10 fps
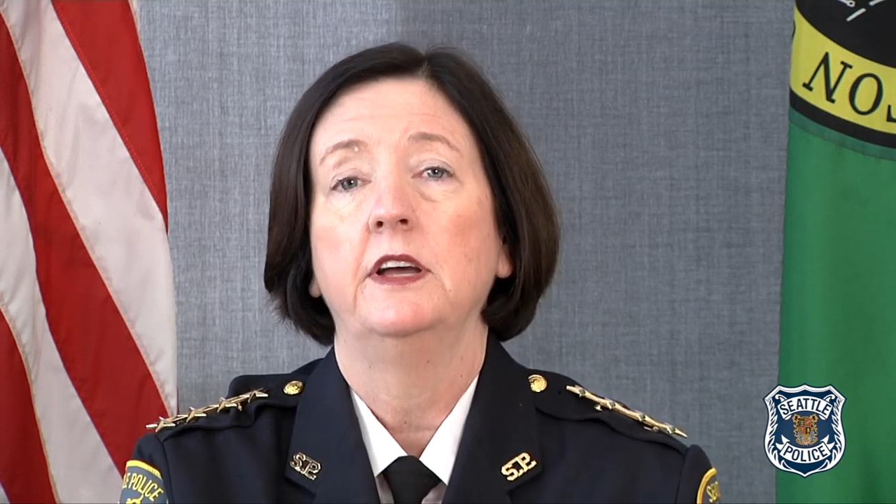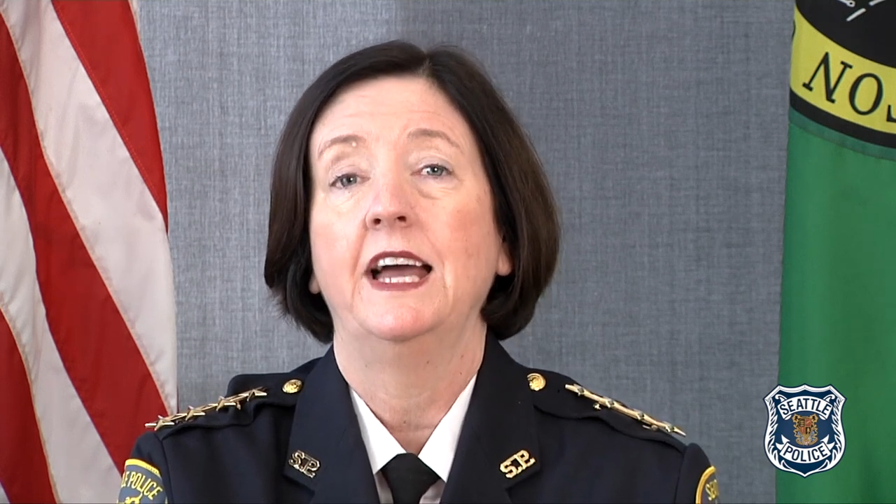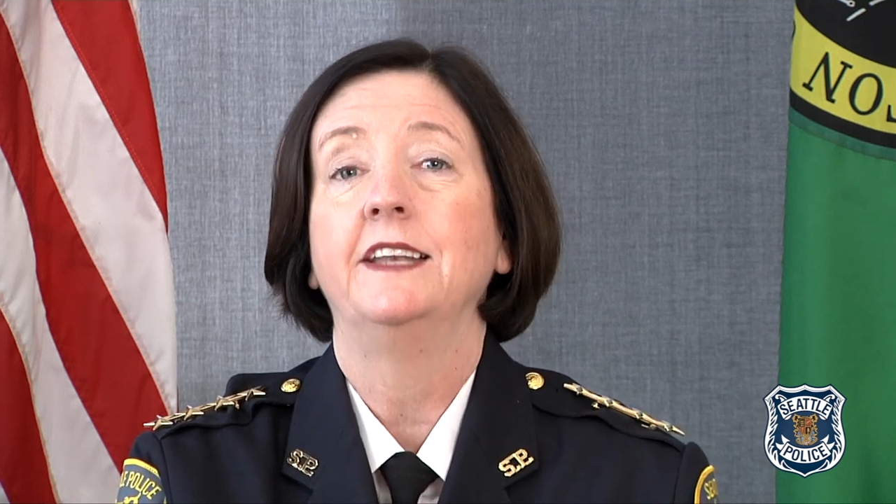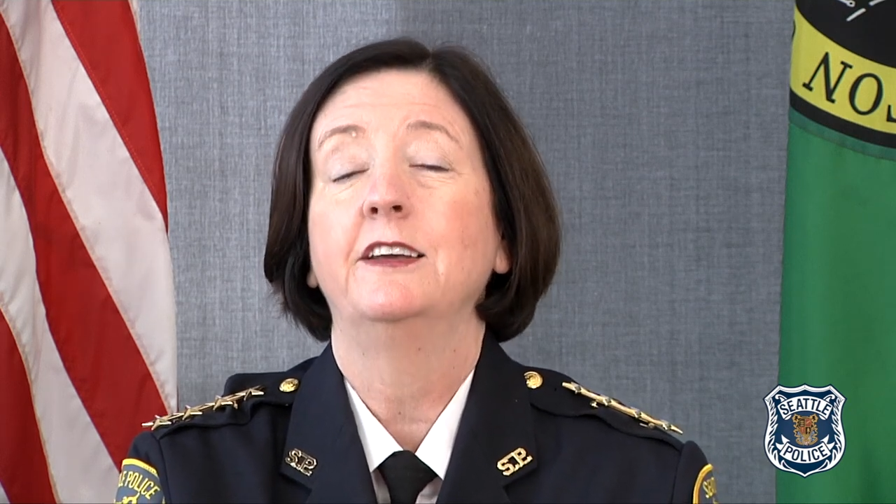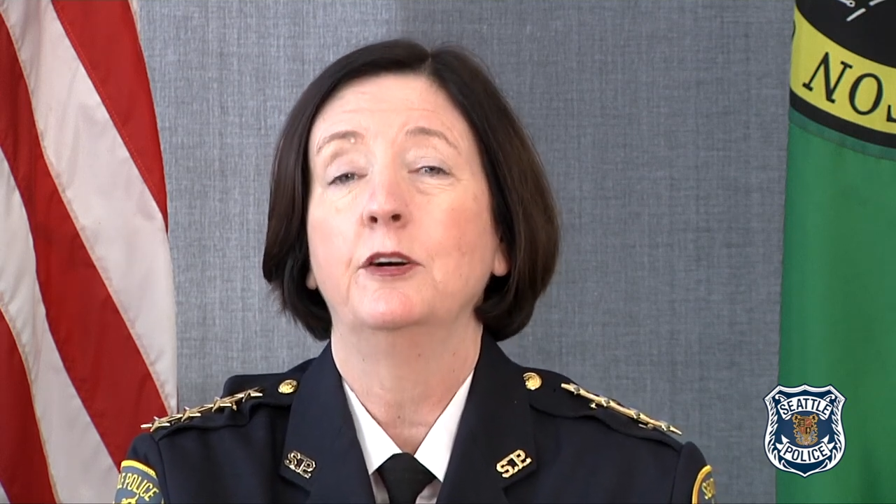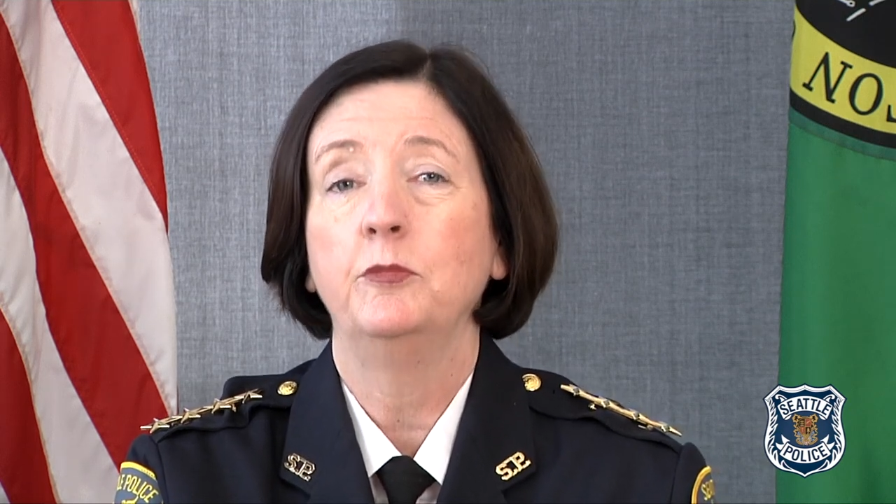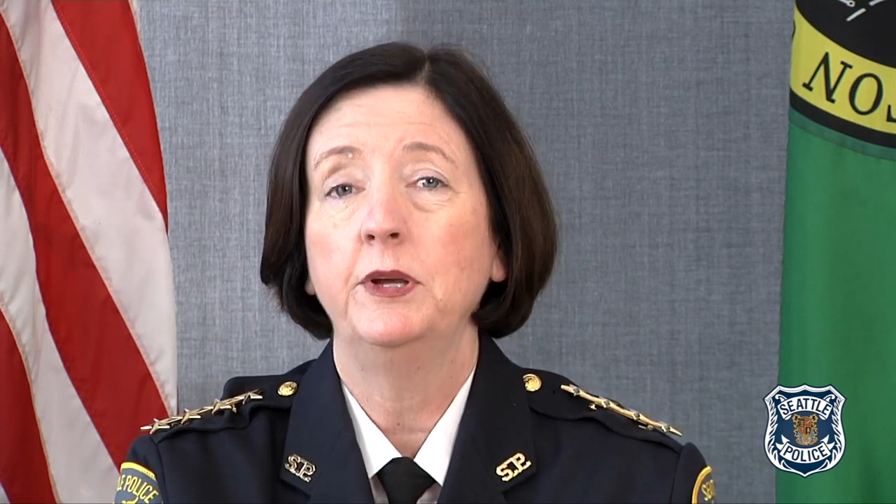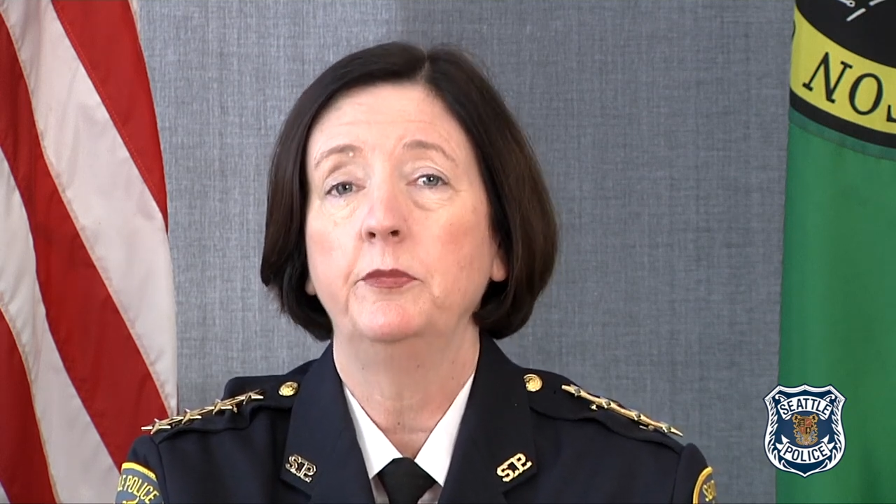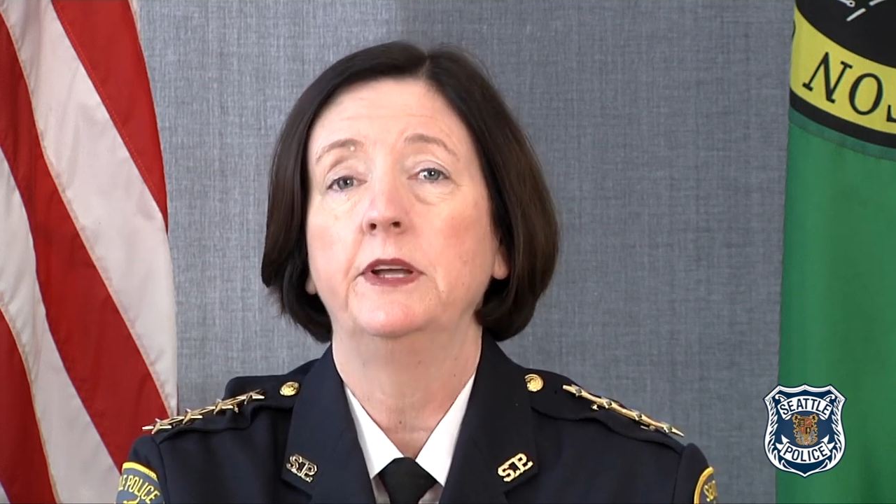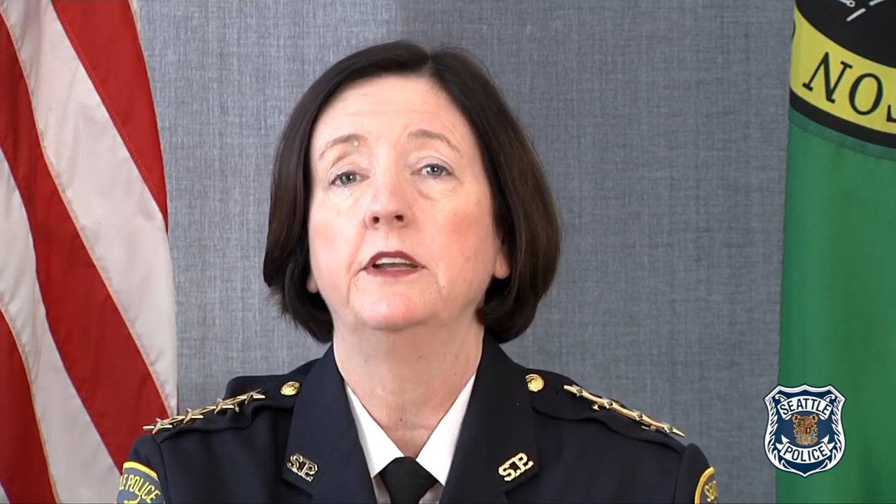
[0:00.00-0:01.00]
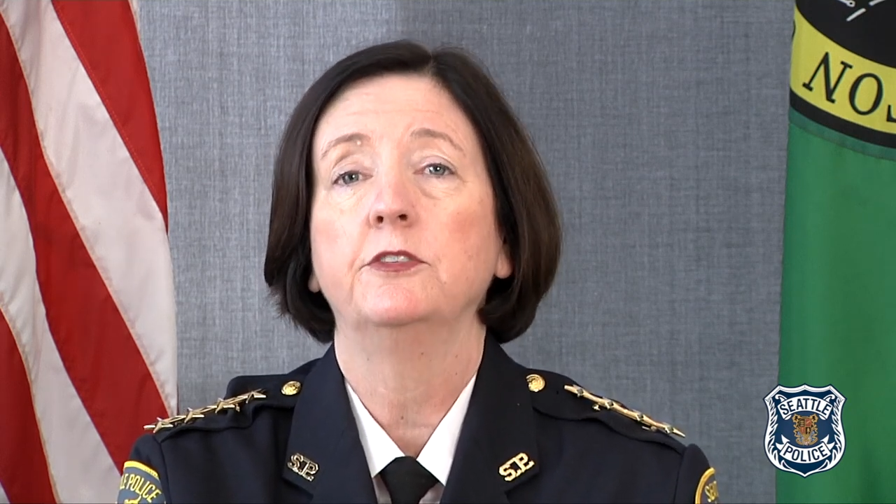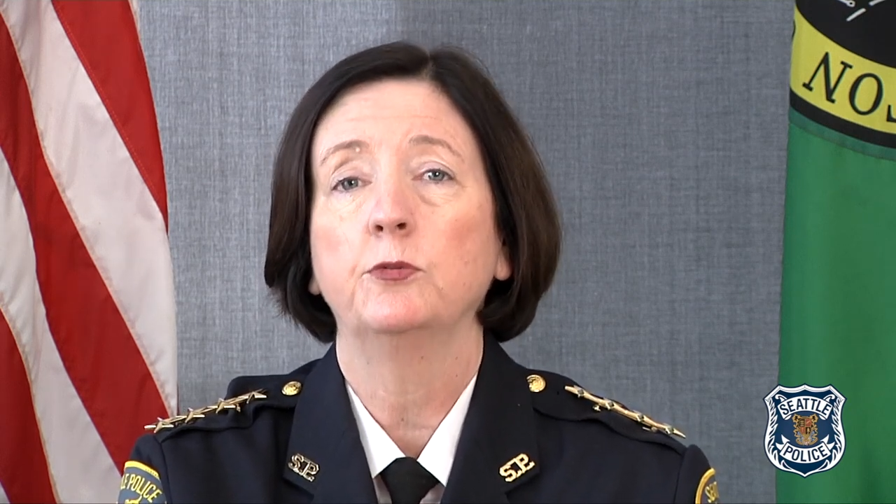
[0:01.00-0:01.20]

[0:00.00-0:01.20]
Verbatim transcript: and commitment as